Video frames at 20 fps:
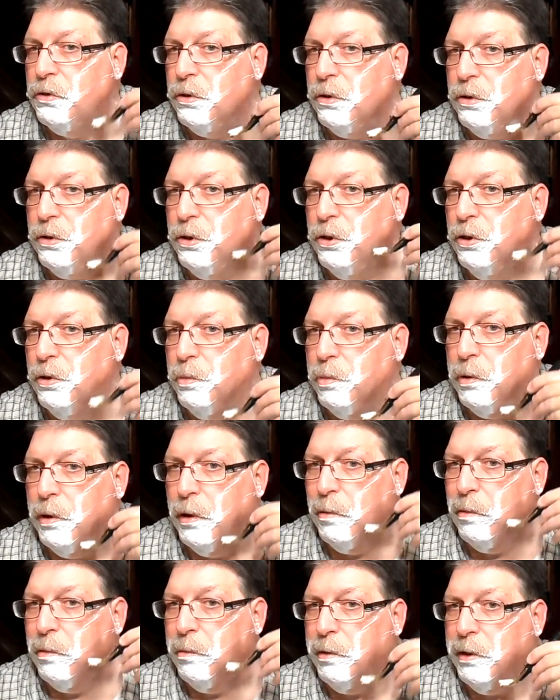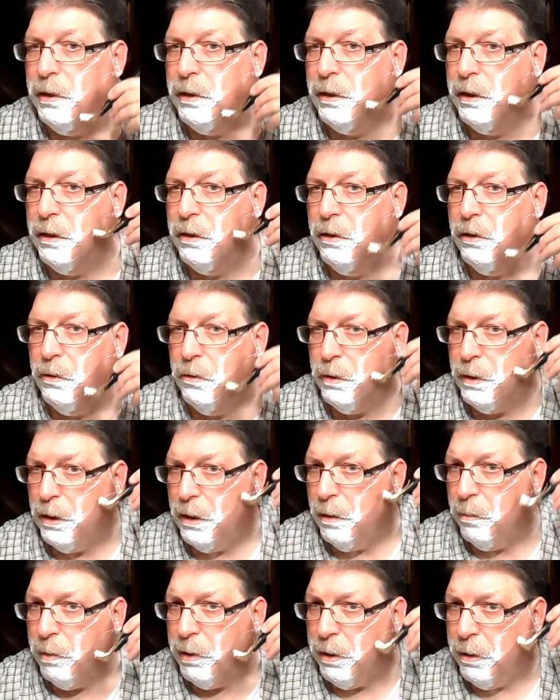Also, too, probably not
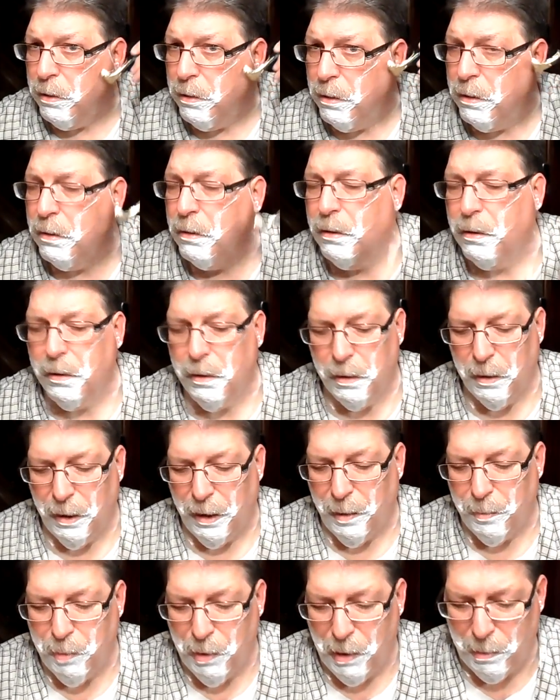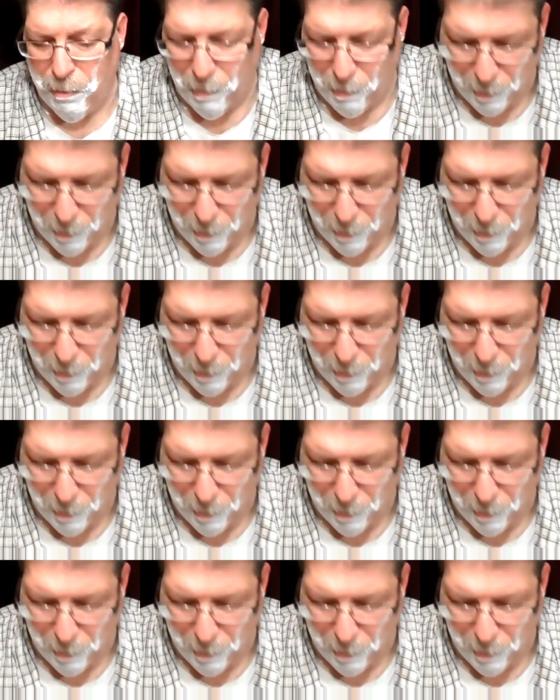knowing any better, I